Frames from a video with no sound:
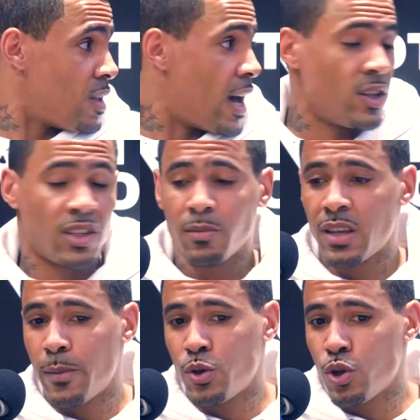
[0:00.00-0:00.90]
And
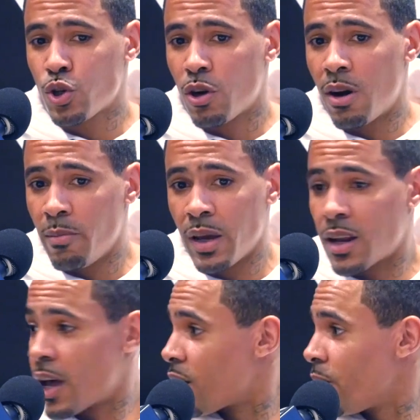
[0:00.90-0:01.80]
sometimes you just got to admit
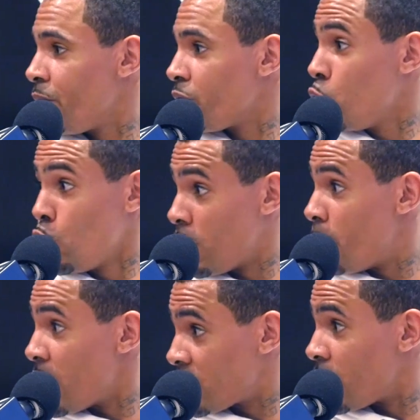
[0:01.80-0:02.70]
that you're not the
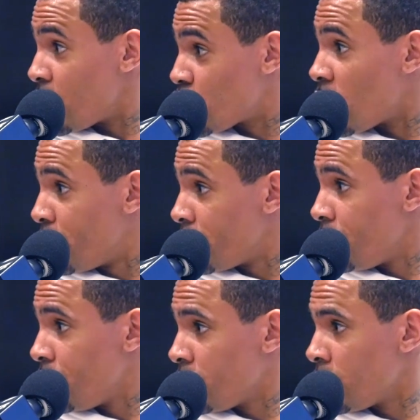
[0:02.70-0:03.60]
best at this job.
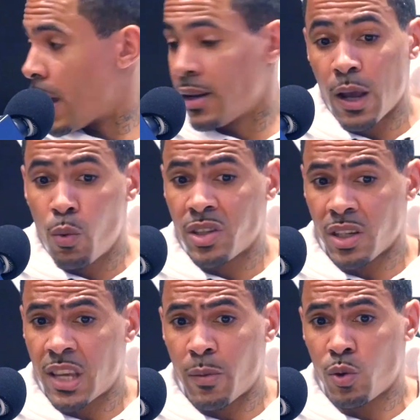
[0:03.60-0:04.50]
And they was
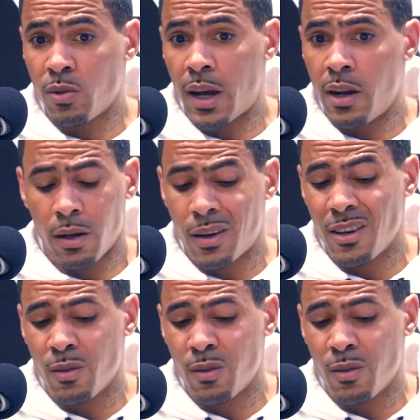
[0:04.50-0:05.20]
exceptional talent.